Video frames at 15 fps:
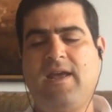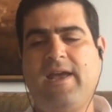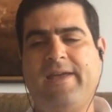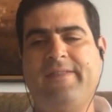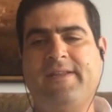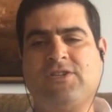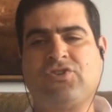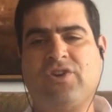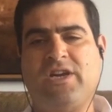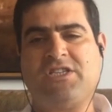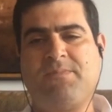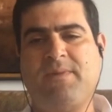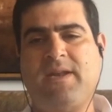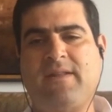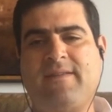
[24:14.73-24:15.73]
and then
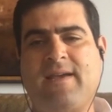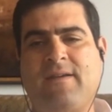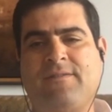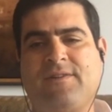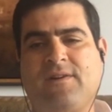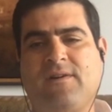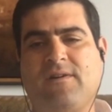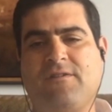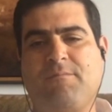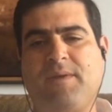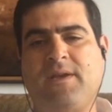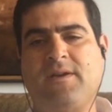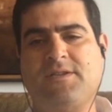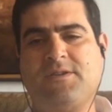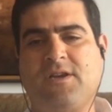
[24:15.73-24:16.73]
transmit it down to Earth.
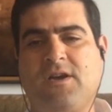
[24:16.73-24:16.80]
Because